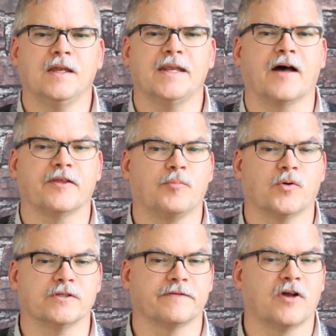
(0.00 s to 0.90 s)
Now, the
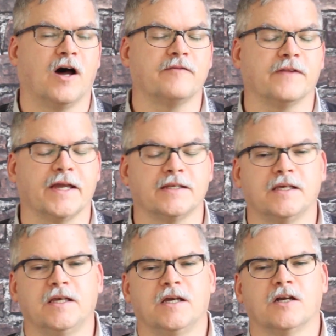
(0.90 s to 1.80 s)
importance of conflict.
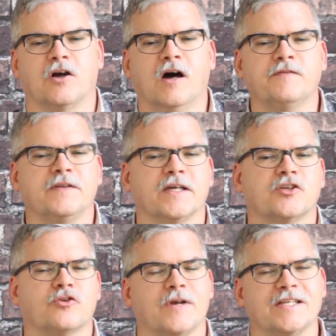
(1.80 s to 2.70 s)

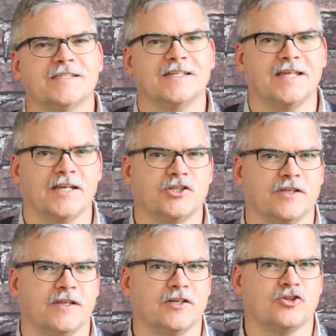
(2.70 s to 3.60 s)
Conflict creates the
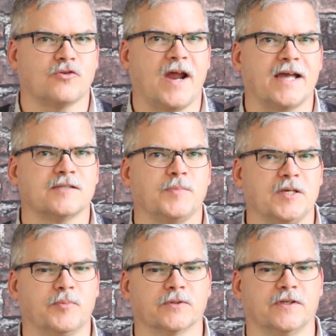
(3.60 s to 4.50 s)
tension that attracts
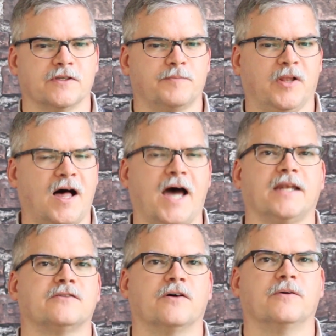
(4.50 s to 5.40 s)
people to this
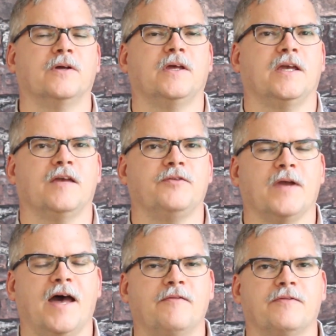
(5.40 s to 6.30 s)
plot. So if you
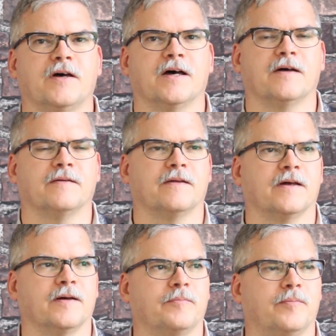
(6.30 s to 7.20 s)
have a,
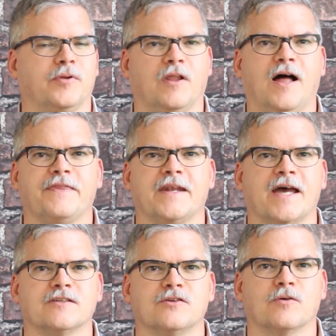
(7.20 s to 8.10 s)
a plot that
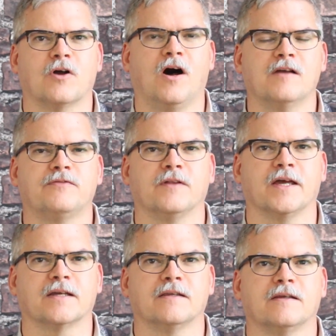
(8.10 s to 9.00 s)
has no
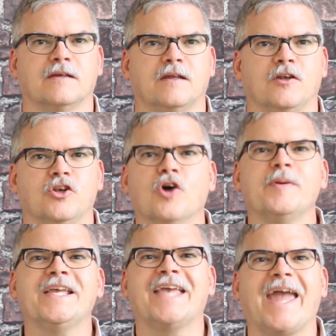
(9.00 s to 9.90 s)
conflict,
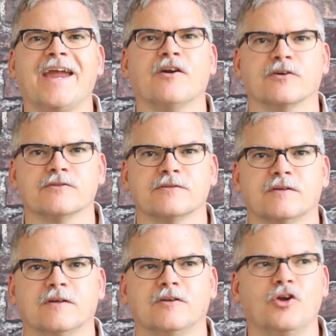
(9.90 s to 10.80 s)
nobody cares.
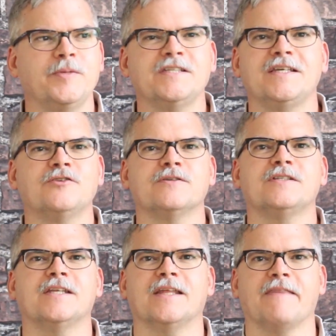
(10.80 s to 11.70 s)
Nobody's
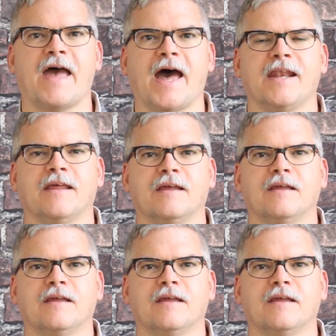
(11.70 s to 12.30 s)
interested in that.